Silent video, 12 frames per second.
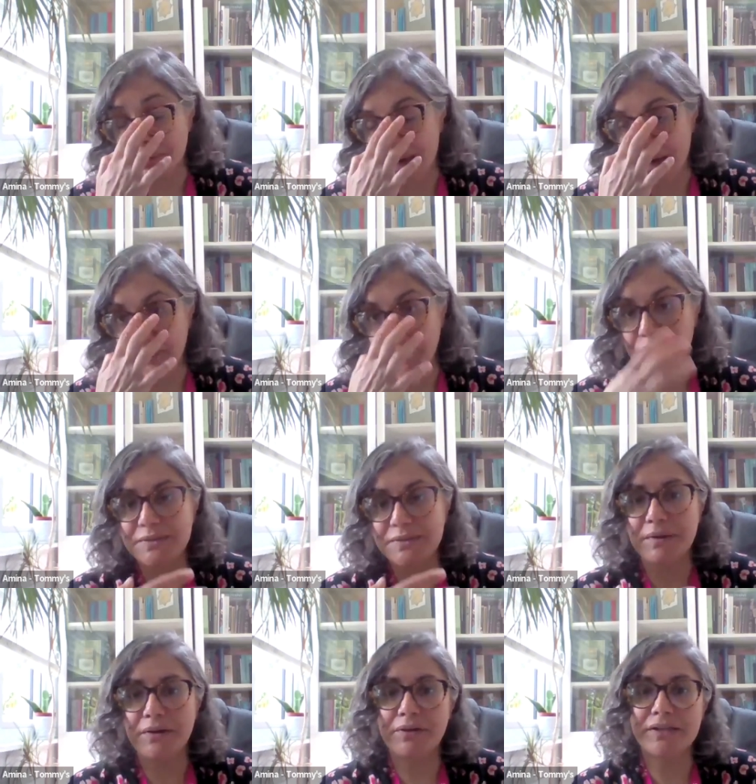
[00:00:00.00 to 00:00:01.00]
where you
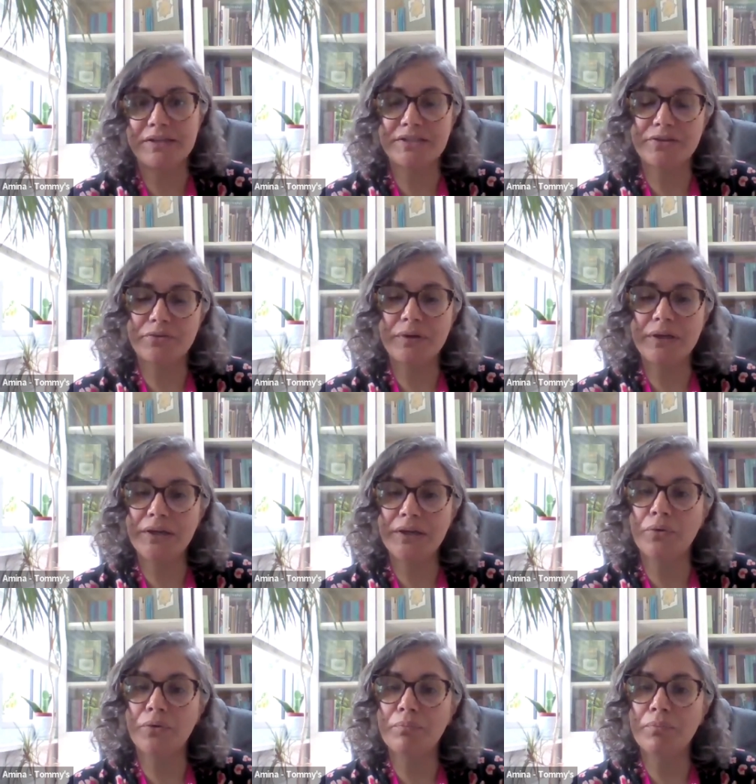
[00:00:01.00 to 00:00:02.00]
experience 3
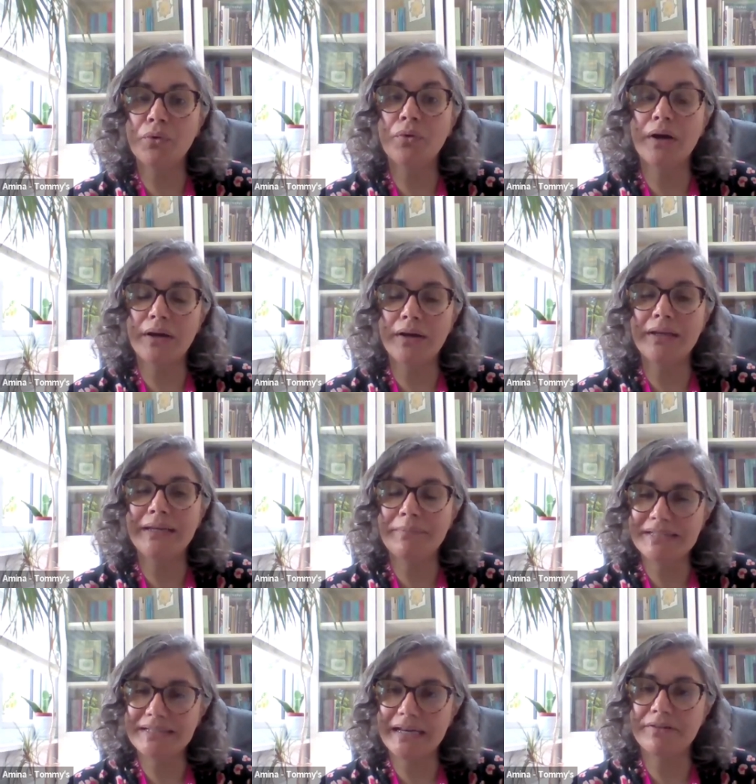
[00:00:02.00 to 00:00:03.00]
or more early
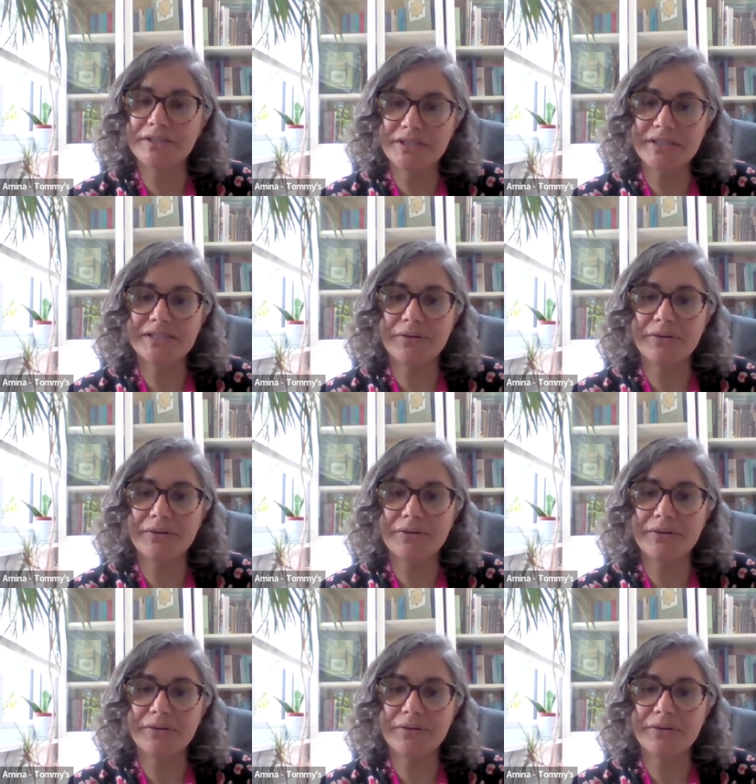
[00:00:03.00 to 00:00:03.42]
miscarriages.